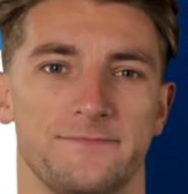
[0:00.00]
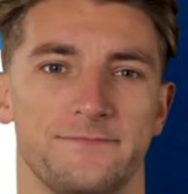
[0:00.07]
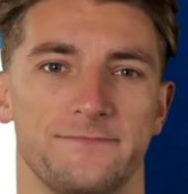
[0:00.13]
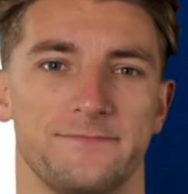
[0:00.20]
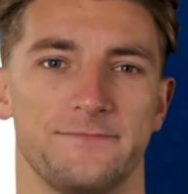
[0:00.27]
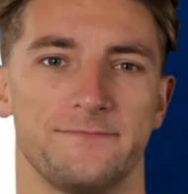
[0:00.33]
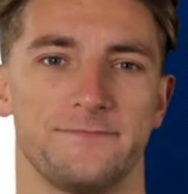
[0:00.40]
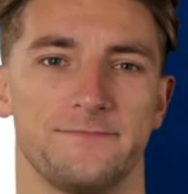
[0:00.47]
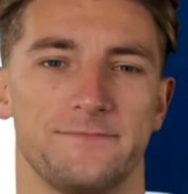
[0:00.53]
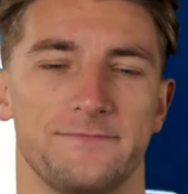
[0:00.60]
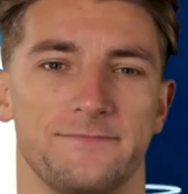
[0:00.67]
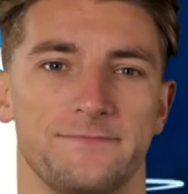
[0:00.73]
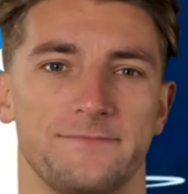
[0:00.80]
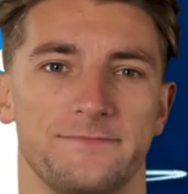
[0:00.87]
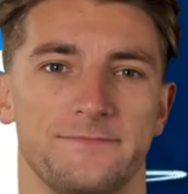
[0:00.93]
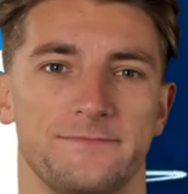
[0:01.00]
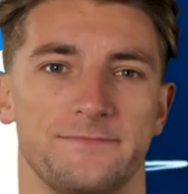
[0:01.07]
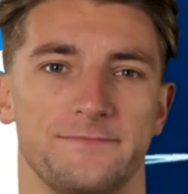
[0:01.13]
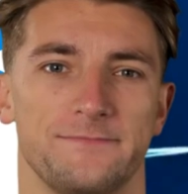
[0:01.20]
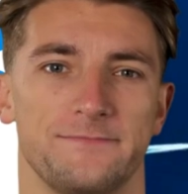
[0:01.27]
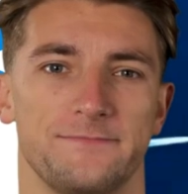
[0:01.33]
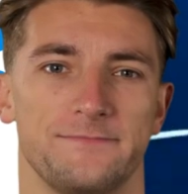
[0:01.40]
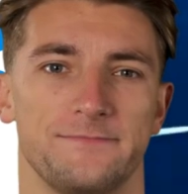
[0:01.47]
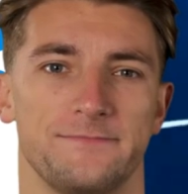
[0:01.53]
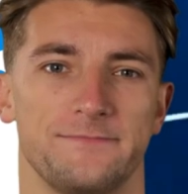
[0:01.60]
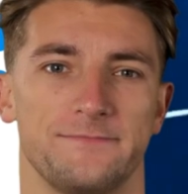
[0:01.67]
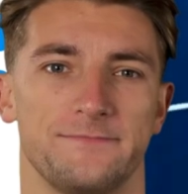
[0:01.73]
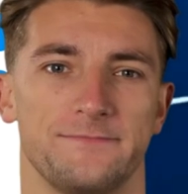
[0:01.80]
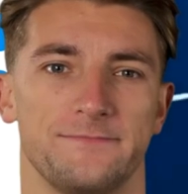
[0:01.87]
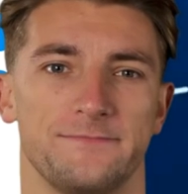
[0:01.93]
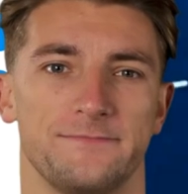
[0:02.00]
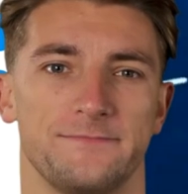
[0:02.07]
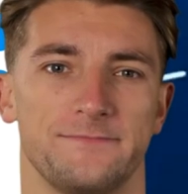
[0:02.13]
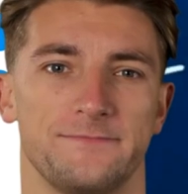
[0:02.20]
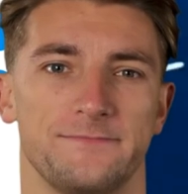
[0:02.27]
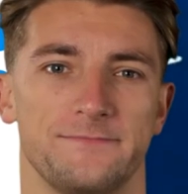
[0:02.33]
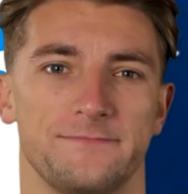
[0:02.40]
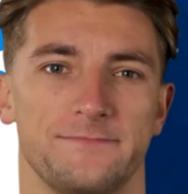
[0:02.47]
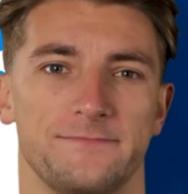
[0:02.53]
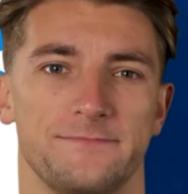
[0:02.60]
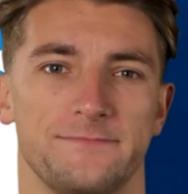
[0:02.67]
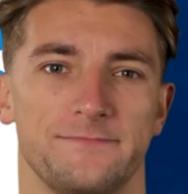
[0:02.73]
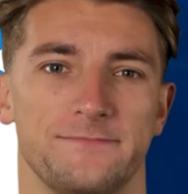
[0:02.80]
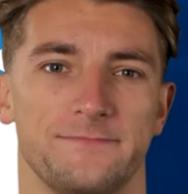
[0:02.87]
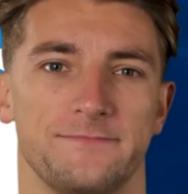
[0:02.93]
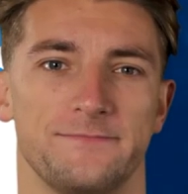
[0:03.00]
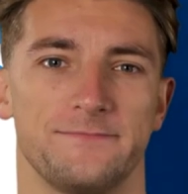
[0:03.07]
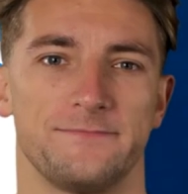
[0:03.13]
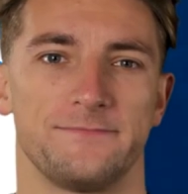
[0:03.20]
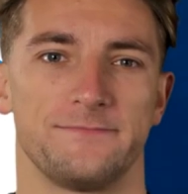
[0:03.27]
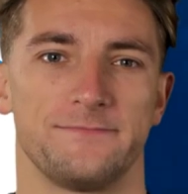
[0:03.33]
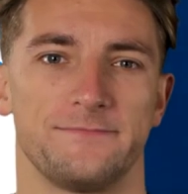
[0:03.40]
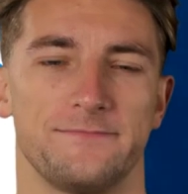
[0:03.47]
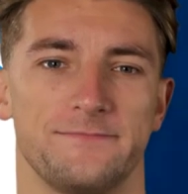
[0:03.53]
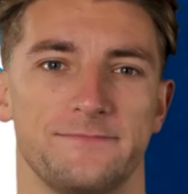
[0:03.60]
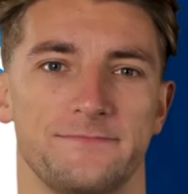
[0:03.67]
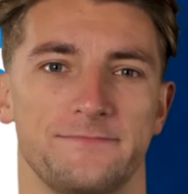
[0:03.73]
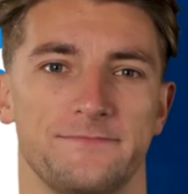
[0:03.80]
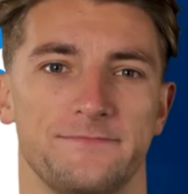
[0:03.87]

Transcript: (no one is talking)